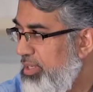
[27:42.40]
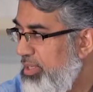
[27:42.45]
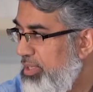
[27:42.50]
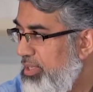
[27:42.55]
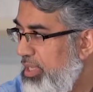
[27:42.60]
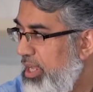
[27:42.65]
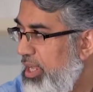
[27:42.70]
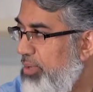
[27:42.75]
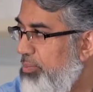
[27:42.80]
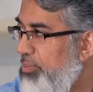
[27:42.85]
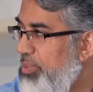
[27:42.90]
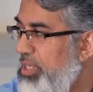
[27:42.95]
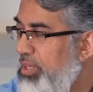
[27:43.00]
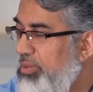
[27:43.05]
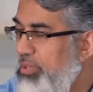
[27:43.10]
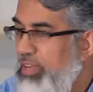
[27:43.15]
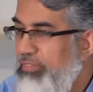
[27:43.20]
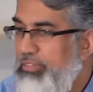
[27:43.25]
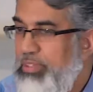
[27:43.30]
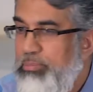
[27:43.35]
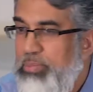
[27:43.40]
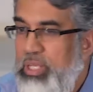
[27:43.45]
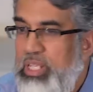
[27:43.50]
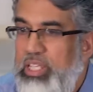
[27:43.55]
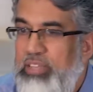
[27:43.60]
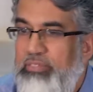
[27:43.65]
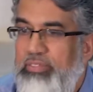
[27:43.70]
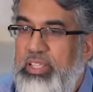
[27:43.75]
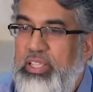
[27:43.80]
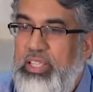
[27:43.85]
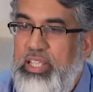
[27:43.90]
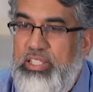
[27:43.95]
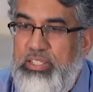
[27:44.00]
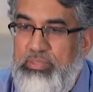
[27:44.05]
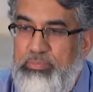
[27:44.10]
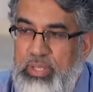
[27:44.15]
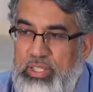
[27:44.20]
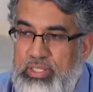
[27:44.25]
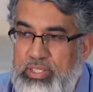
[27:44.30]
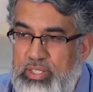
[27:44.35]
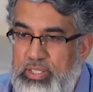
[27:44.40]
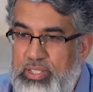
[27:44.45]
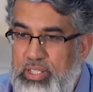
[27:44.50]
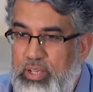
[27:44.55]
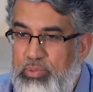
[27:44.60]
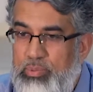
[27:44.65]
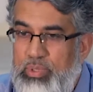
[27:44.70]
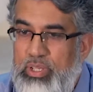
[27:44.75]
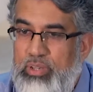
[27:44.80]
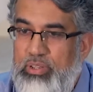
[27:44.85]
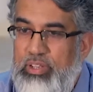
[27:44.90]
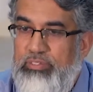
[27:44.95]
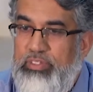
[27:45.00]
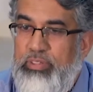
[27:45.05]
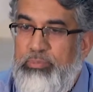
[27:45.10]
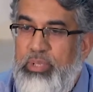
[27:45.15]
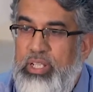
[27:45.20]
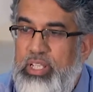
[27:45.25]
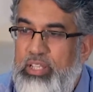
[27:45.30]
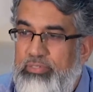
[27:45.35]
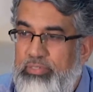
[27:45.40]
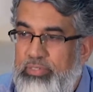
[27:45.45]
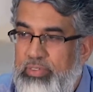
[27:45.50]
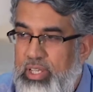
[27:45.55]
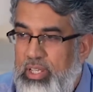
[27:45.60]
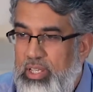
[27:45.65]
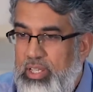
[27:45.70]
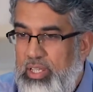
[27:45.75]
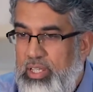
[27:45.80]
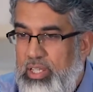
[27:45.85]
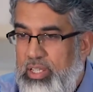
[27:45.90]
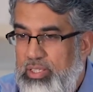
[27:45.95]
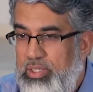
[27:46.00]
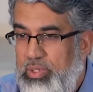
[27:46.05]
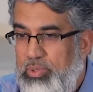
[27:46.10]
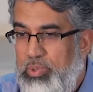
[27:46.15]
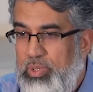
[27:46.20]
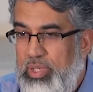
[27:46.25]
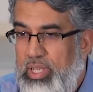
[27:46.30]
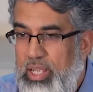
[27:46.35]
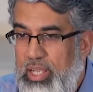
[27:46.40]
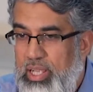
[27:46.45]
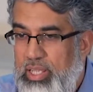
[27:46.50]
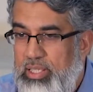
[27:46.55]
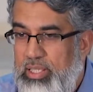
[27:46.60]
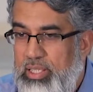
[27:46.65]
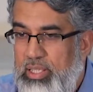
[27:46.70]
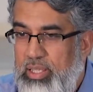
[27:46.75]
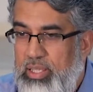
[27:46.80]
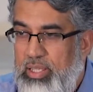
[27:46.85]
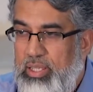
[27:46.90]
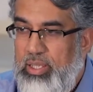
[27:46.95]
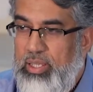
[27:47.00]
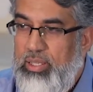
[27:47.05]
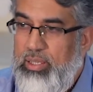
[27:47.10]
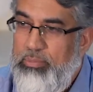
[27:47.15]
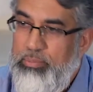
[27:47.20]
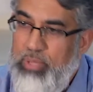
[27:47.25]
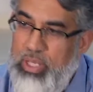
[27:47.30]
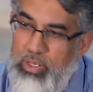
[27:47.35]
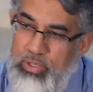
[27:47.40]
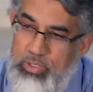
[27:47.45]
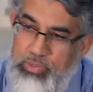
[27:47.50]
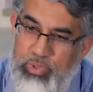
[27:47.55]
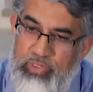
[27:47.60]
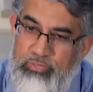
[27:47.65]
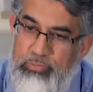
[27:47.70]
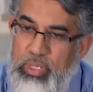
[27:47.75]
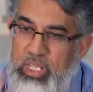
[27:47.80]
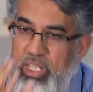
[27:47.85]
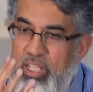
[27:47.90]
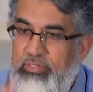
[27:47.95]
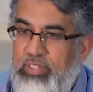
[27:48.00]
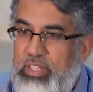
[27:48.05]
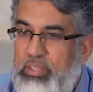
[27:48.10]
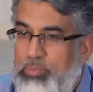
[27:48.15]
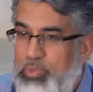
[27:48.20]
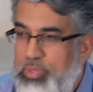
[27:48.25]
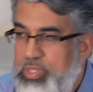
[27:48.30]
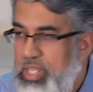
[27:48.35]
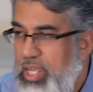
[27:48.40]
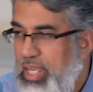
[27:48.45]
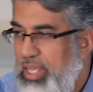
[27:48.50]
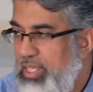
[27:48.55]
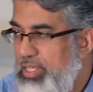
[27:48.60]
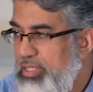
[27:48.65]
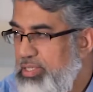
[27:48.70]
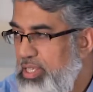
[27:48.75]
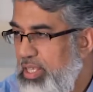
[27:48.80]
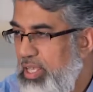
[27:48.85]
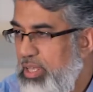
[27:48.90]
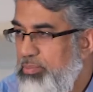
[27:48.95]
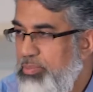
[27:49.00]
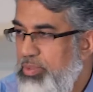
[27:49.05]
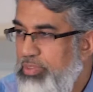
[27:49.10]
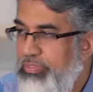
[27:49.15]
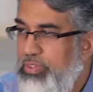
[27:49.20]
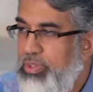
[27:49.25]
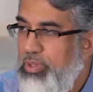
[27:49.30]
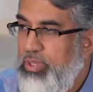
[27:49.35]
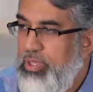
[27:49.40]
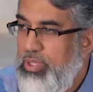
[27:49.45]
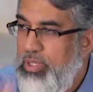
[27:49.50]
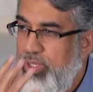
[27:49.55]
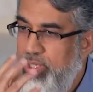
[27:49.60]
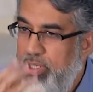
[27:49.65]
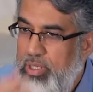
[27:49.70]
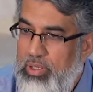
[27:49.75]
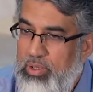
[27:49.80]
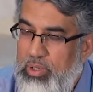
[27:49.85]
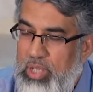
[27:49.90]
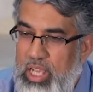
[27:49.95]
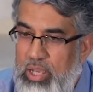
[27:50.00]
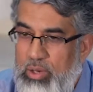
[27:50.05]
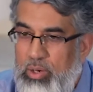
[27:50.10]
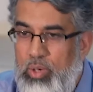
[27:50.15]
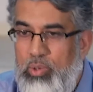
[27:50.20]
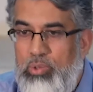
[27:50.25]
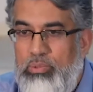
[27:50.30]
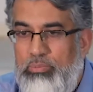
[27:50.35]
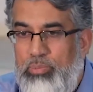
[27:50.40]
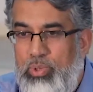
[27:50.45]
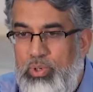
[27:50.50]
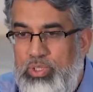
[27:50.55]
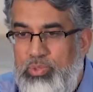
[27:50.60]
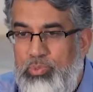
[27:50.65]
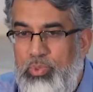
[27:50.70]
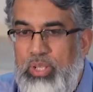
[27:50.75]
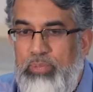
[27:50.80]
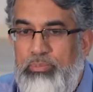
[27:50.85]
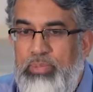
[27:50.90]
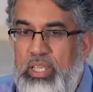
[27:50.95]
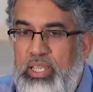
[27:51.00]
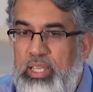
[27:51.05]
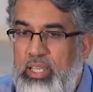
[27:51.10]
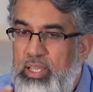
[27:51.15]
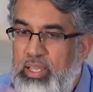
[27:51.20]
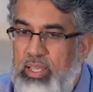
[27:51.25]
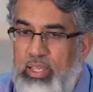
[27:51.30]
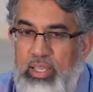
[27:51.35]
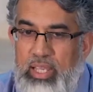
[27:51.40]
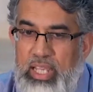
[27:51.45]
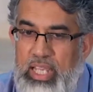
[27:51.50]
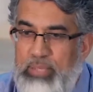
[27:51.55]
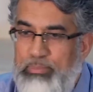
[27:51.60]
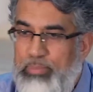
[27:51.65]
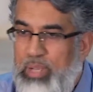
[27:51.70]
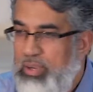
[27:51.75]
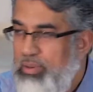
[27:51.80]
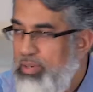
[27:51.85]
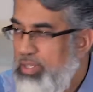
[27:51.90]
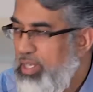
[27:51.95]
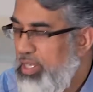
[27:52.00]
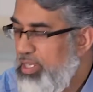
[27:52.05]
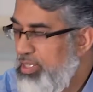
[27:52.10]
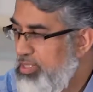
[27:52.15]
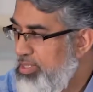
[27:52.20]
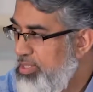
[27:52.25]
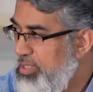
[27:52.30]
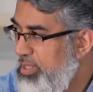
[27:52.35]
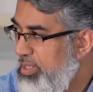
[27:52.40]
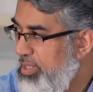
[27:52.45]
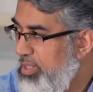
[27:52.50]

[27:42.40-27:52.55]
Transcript: that we don't have to believe in this messenger, we don't have to believe in the Quran, because we've believed in Musa alayhi salam, we've got our own books, will be in paradise.